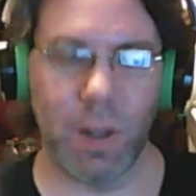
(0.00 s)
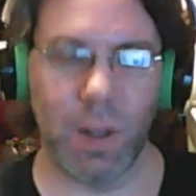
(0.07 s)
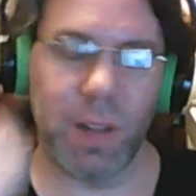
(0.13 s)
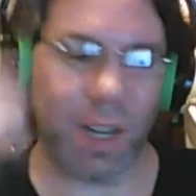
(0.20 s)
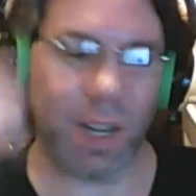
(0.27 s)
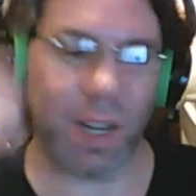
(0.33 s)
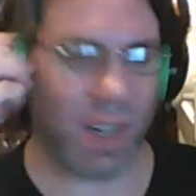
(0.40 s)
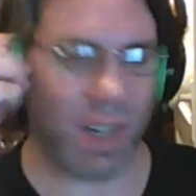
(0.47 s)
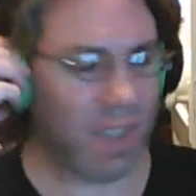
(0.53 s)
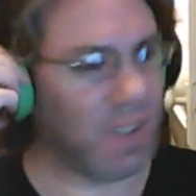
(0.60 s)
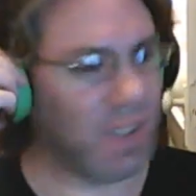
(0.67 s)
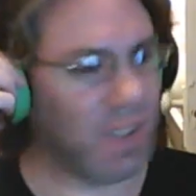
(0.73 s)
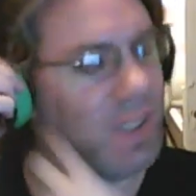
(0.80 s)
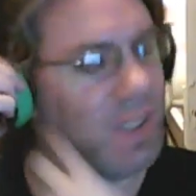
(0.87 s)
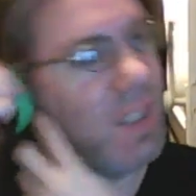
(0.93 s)

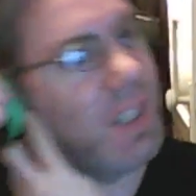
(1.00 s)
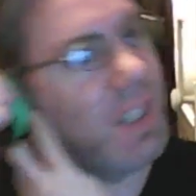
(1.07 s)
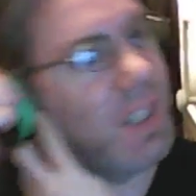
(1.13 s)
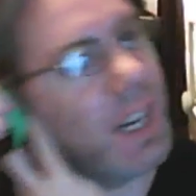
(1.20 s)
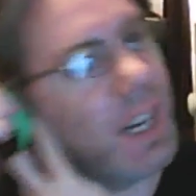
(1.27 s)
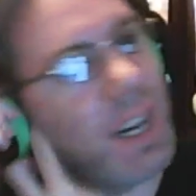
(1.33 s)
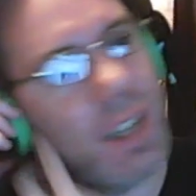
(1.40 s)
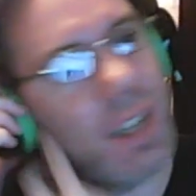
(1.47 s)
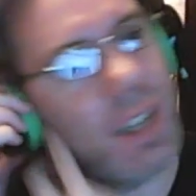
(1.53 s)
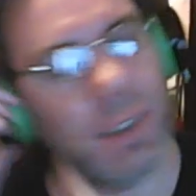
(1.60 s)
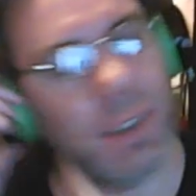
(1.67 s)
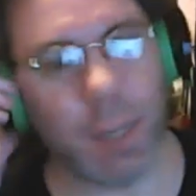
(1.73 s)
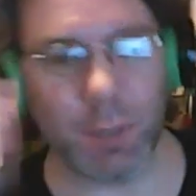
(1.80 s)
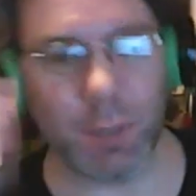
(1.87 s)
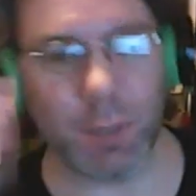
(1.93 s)
That kind of
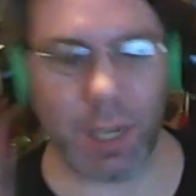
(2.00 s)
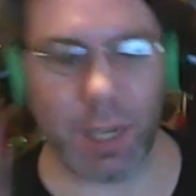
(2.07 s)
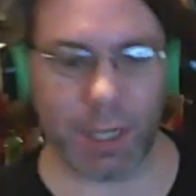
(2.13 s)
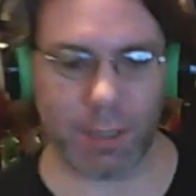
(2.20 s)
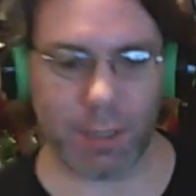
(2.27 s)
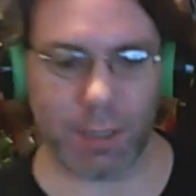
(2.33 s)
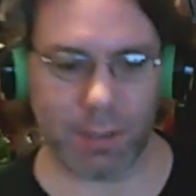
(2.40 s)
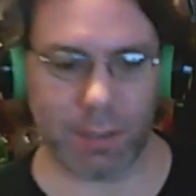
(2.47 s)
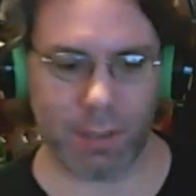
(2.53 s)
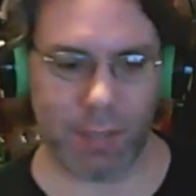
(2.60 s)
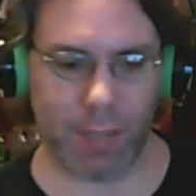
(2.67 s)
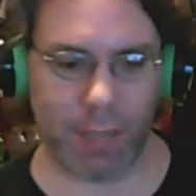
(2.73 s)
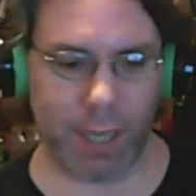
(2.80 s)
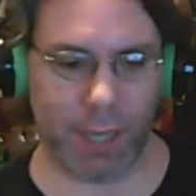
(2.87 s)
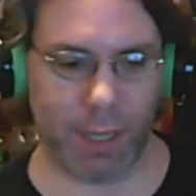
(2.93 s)
seems like it's
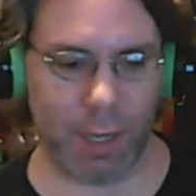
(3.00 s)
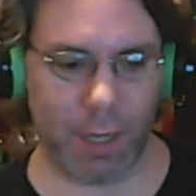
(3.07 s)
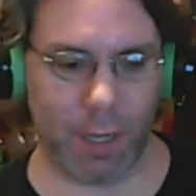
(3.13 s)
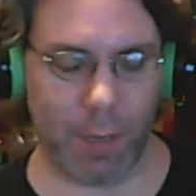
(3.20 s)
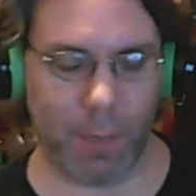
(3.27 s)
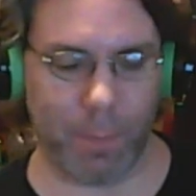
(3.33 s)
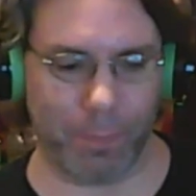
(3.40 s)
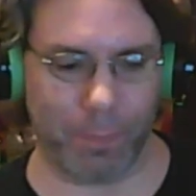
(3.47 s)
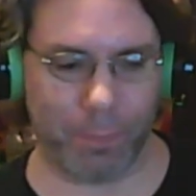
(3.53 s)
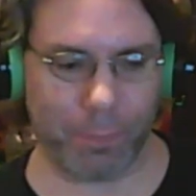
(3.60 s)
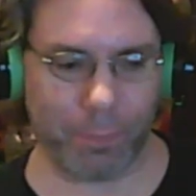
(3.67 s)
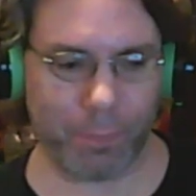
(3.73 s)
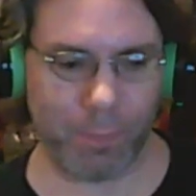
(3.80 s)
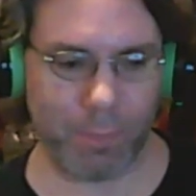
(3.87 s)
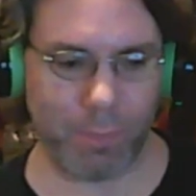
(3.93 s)
like
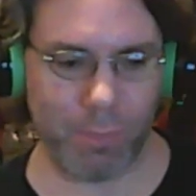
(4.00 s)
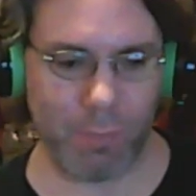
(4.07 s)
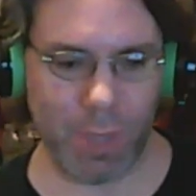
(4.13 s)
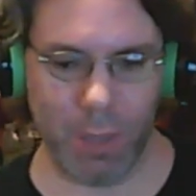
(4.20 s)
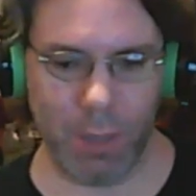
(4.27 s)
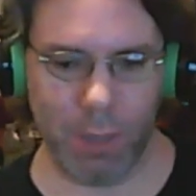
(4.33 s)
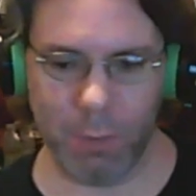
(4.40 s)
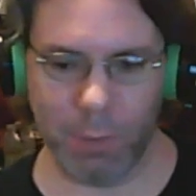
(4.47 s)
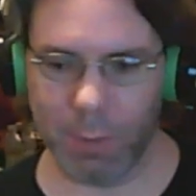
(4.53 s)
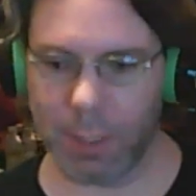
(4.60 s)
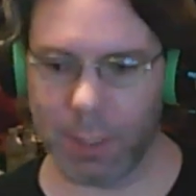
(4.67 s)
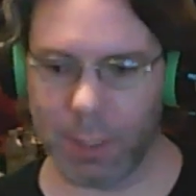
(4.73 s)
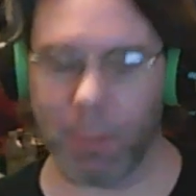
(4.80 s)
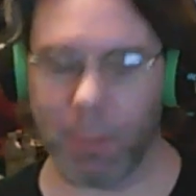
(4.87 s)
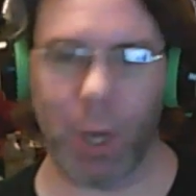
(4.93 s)
what was
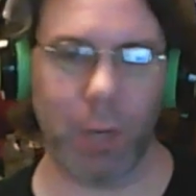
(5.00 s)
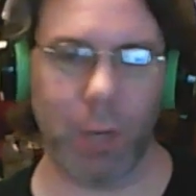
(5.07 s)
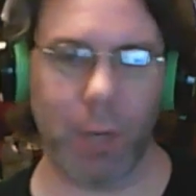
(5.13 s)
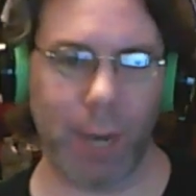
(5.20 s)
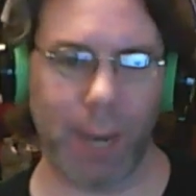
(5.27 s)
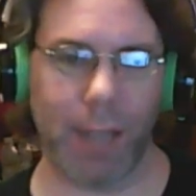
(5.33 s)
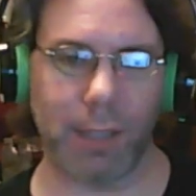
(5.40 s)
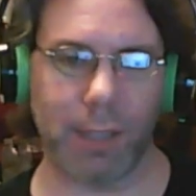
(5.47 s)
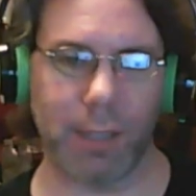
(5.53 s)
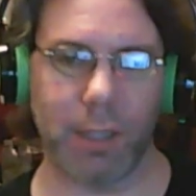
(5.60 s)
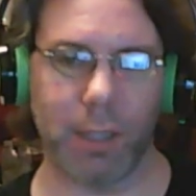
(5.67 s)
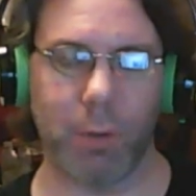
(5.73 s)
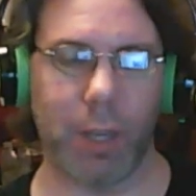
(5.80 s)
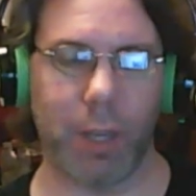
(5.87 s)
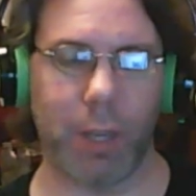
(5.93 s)
it, Mario Galaxy,
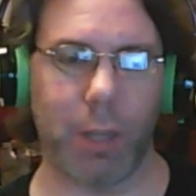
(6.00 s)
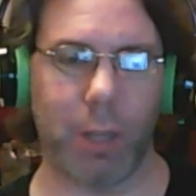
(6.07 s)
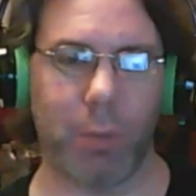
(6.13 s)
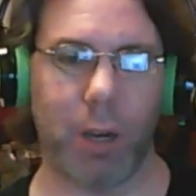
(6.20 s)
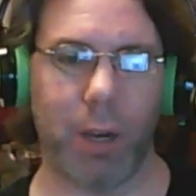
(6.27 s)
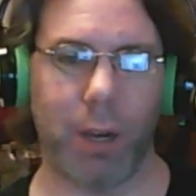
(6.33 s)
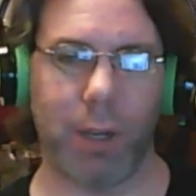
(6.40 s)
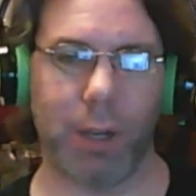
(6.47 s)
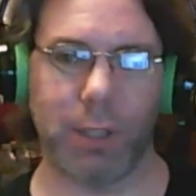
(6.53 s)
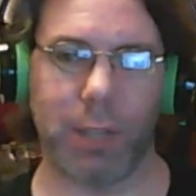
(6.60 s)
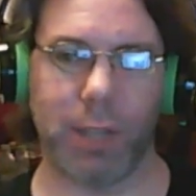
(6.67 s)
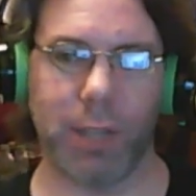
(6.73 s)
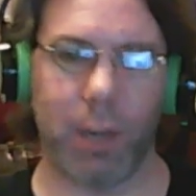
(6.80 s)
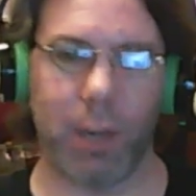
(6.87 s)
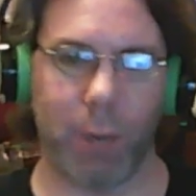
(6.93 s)
where the other player can just
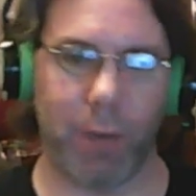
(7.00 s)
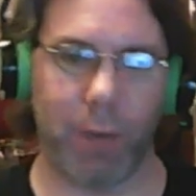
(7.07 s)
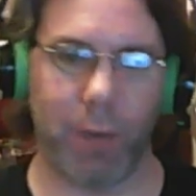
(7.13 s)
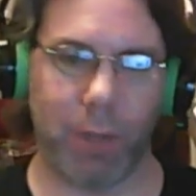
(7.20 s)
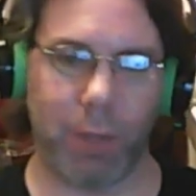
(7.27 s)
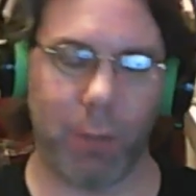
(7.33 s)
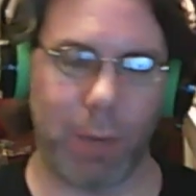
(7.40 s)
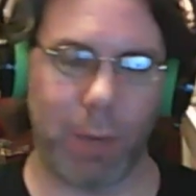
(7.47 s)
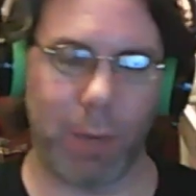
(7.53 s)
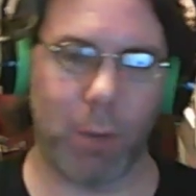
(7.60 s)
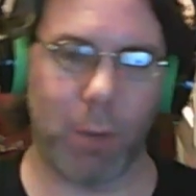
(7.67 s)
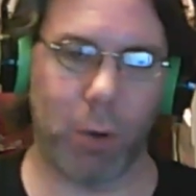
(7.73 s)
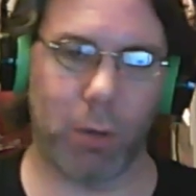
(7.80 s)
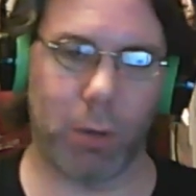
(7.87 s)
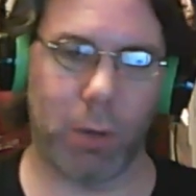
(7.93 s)
kind of wave the
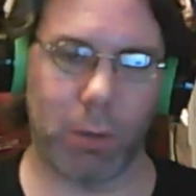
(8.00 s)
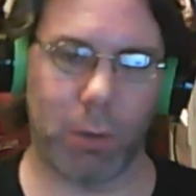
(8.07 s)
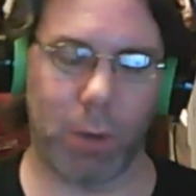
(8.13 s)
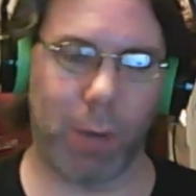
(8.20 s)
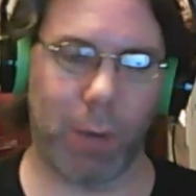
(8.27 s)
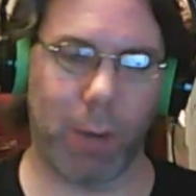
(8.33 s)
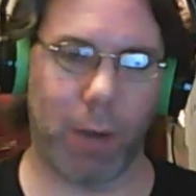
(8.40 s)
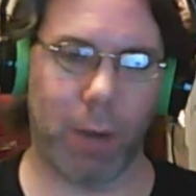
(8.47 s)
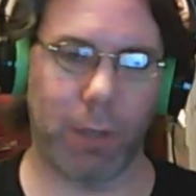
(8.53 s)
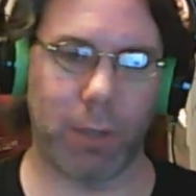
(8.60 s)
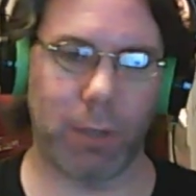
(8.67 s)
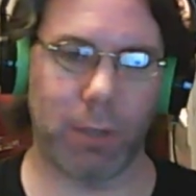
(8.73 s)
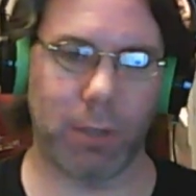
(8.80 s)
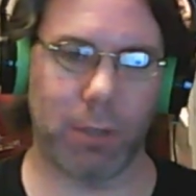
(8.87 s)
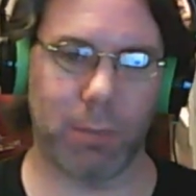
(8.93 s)
Wiimote around
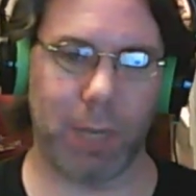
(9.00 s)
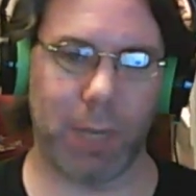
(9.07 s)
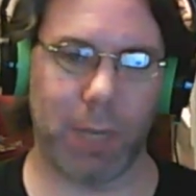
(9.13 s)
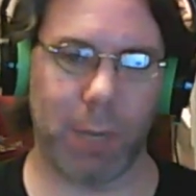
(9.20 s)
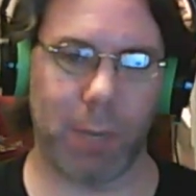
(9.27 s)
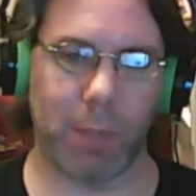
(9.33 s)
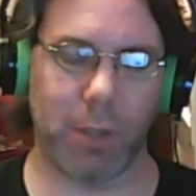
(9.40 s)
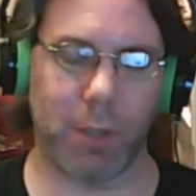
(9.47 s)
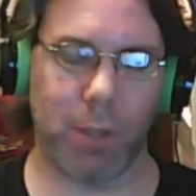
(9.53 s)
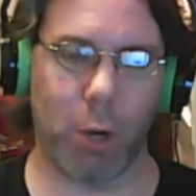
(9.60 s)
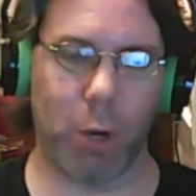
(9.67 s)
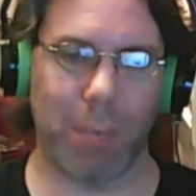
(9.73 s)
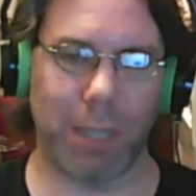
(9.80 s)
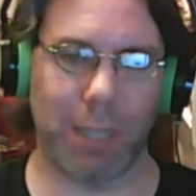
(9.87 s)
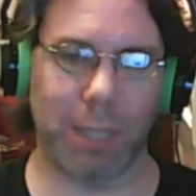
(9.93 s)
and just pick up the star
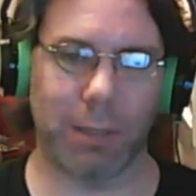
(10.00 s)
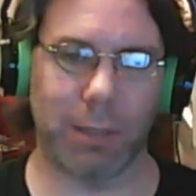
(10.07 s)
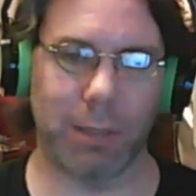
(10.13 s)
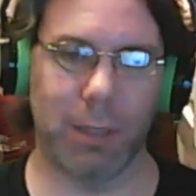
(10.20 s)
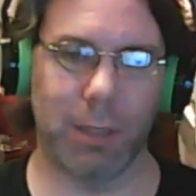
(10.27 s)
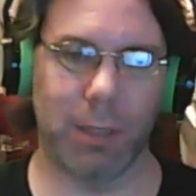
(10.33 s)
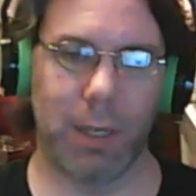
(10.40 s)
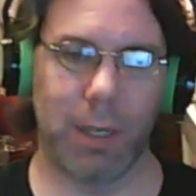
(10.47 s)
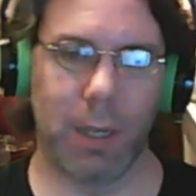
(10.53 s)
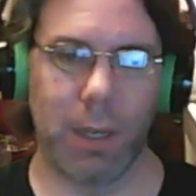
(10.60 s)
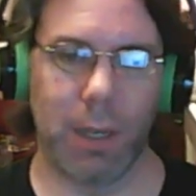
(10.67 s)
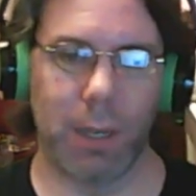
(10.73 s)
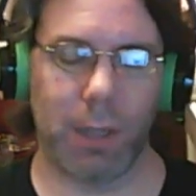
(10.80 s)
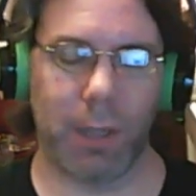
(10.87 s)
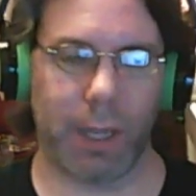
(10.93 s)
bits.
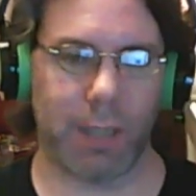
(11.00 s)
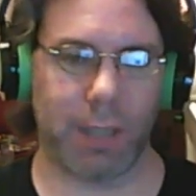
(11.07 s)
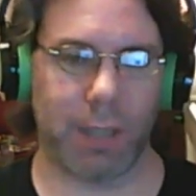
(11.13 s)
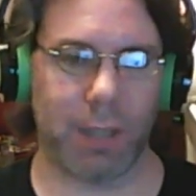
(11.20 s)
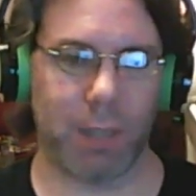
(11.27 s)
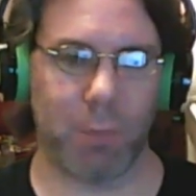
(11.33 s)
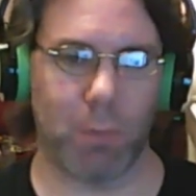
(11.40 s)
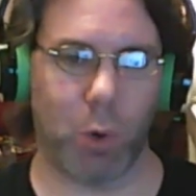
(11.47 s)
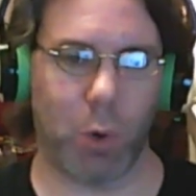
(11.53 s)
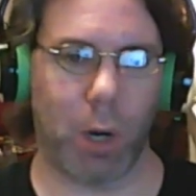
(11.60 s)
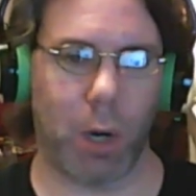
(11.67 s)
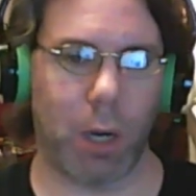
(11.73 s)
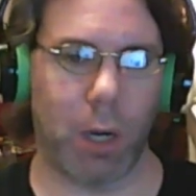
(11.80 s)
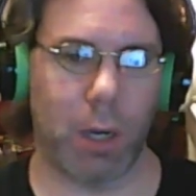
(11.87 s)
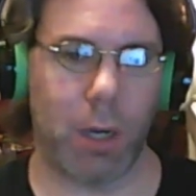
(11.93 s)
Like, is it more...